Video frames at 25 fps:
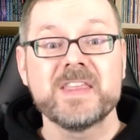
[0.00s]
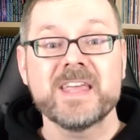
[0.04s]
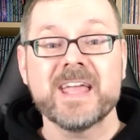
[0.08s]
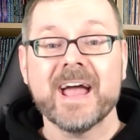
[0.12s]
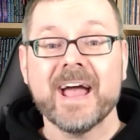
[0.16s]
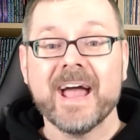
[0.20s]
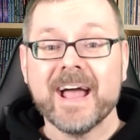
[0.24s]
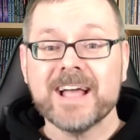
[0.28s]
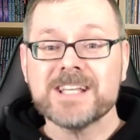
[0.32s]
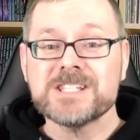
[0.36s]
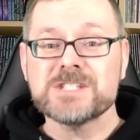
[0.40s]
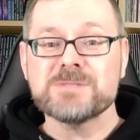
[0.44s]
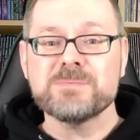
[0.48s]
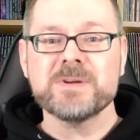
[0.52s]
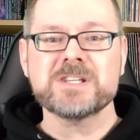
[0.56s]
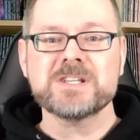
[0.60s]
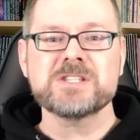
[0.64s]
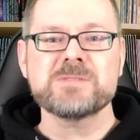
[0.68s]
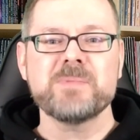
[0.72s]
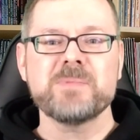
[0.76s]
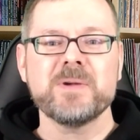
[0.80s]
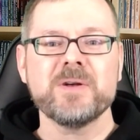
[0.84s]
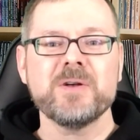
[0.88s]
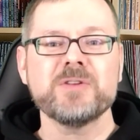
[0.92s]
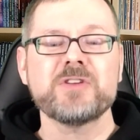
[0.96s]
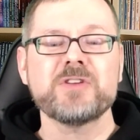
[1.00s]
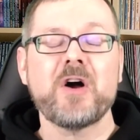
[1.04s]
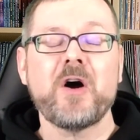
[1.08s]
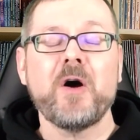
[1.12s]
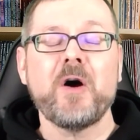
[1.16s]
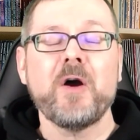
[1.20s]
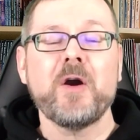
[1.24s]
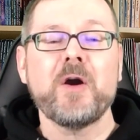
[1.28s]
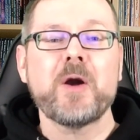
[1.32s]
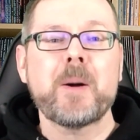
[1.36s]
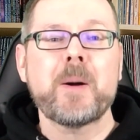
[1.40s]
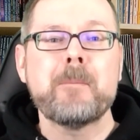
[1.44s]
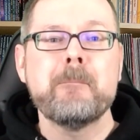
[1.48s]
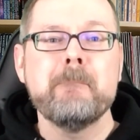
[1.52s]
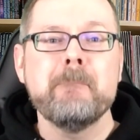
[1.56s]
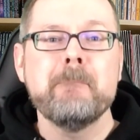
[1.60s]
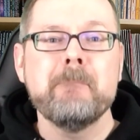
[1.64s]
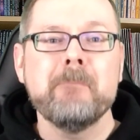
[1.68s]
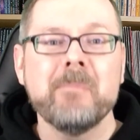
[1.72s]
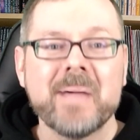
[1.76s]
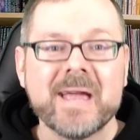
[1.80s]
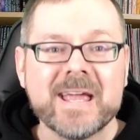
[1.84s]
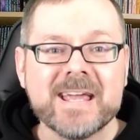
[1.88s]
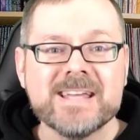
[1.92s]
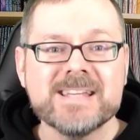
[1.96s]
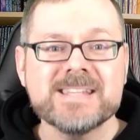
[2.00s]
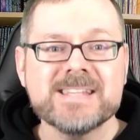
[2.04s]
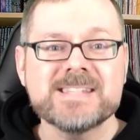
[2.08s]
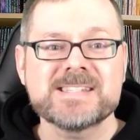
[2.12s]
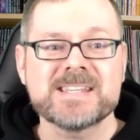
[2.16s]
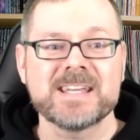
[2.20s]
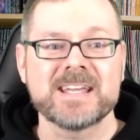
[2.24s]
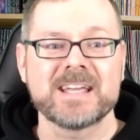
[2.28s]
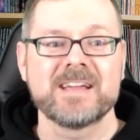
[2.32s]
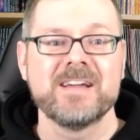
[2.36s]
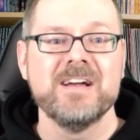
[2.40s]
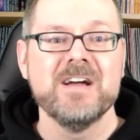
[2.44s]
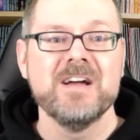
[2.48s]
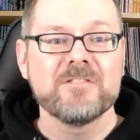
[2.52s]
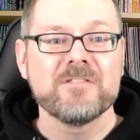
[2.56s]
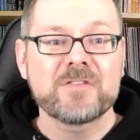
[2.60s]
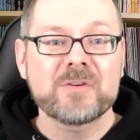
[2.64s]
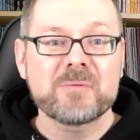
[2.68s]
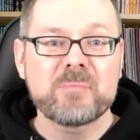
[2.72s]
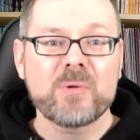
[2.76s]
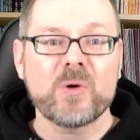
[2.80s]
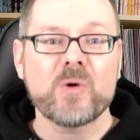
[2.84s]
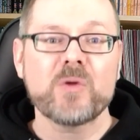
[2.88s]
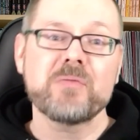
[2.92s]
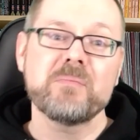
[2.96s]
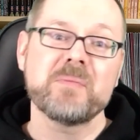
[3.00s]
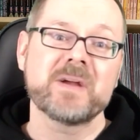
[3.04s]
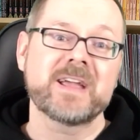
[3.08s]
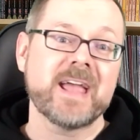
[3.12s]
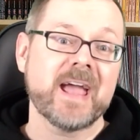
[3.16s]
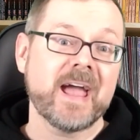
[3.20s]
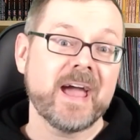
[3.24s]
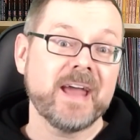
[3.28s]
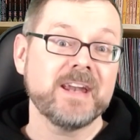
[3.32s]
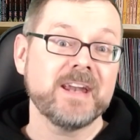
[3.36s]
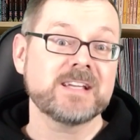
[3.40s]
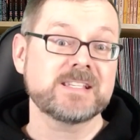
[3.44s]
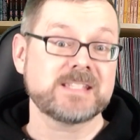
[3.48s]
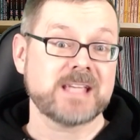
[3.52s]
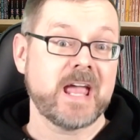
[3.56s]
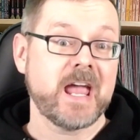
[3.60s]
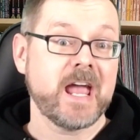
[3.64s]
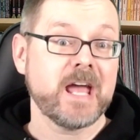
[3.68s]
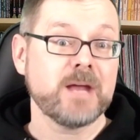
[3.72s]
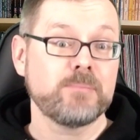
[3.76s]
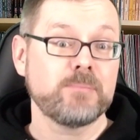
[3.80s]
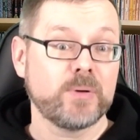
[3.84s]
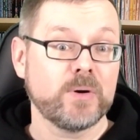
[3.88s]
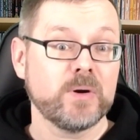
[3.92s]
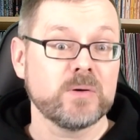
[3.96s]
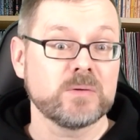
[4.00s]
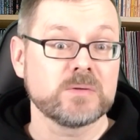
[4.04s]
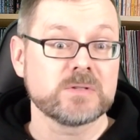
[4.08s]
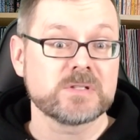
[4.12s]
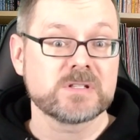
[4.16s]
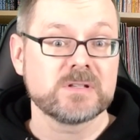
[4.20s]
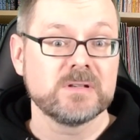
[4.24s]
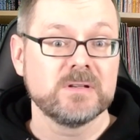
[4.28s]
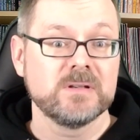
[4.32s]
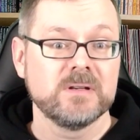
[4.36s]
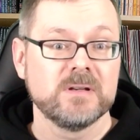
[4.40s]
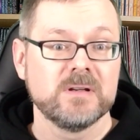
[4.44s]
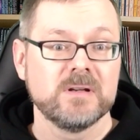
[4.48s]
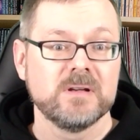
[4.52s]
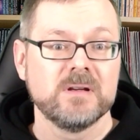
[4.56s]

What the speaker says: The aspect spells are amazing for both mechanics and prose.